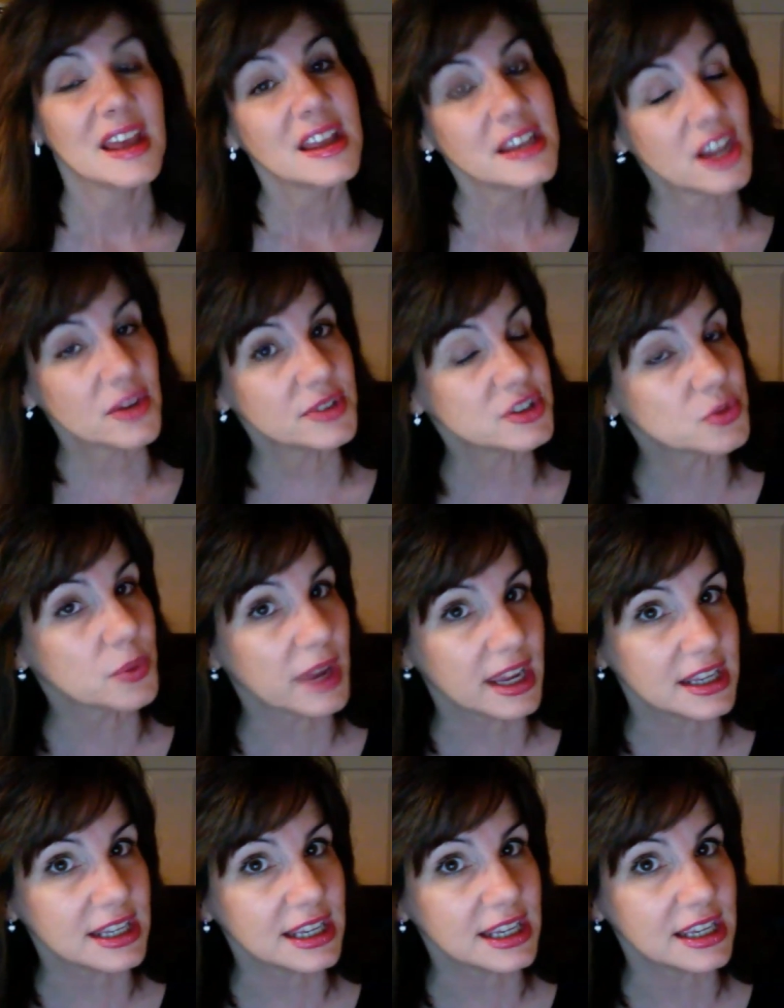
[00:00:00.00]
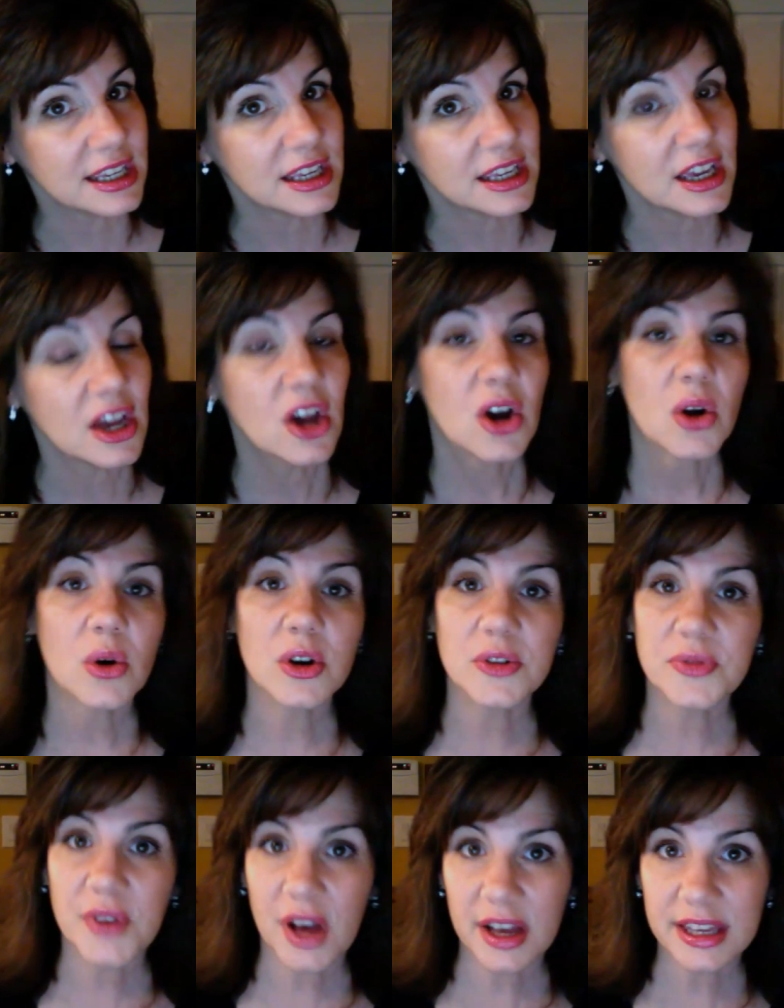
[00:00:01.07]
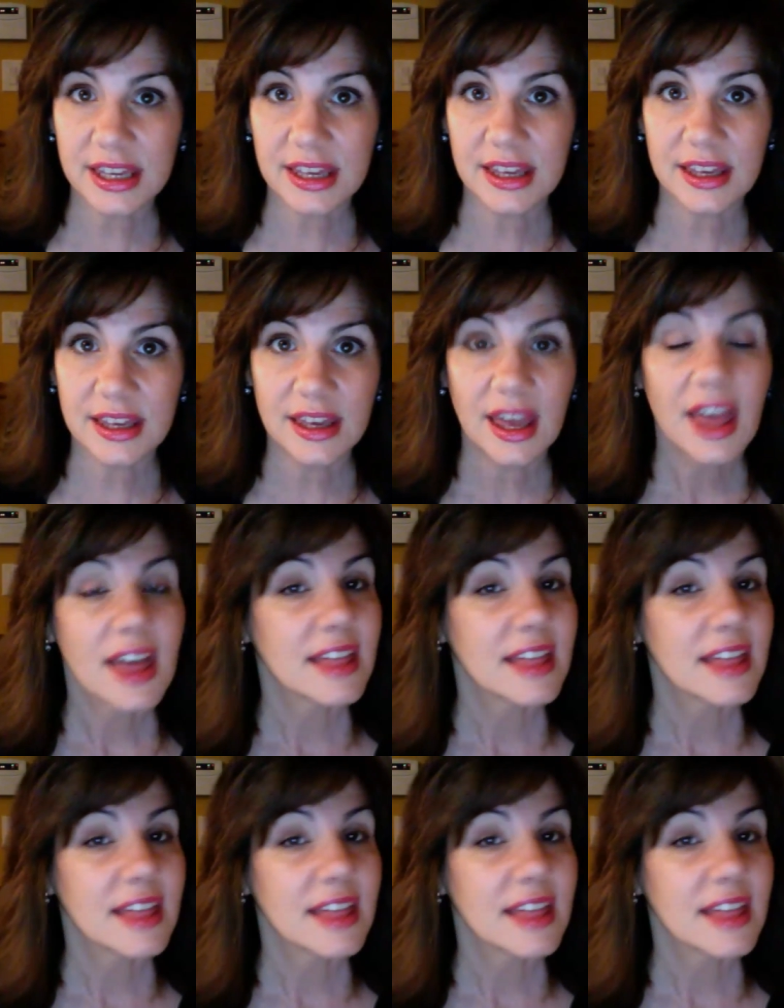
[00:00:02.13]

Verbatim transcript: Now, if it's rainy or foggy,